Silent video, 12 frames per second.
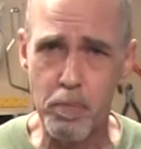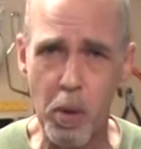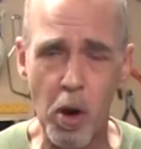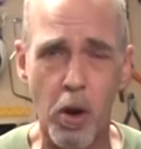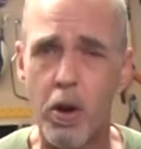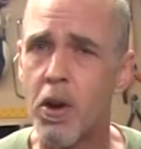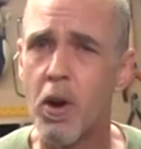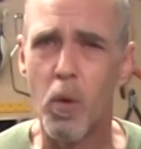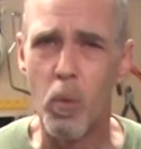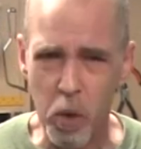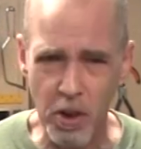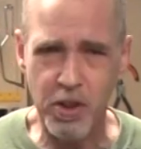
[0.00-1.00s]
but
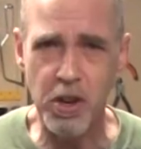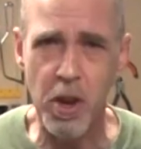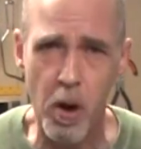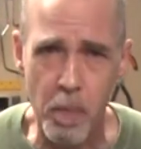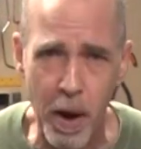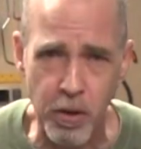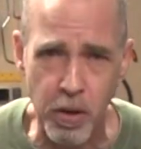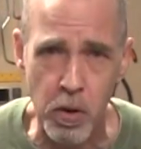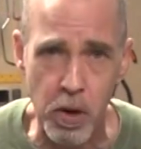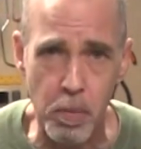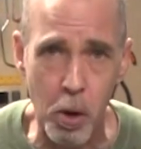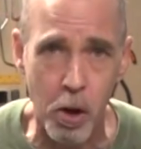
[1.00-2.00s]
what do you know about
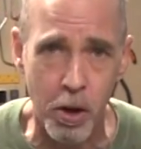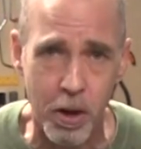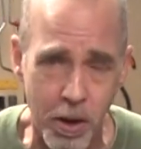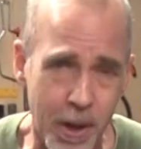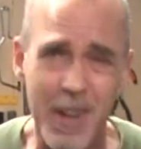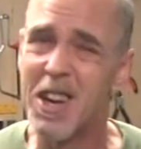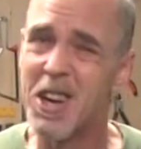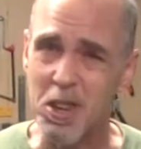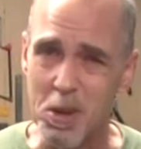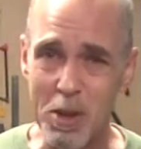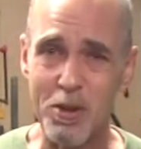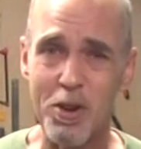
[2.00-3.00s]
doing a book?
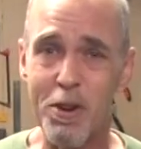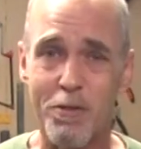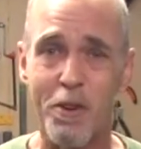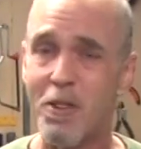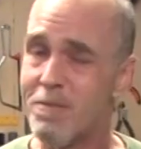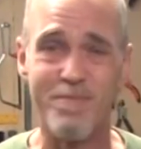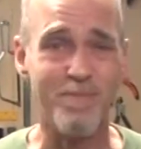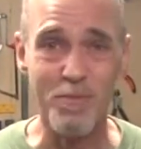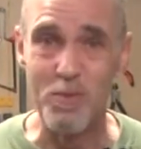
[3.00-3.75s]
To be truthful,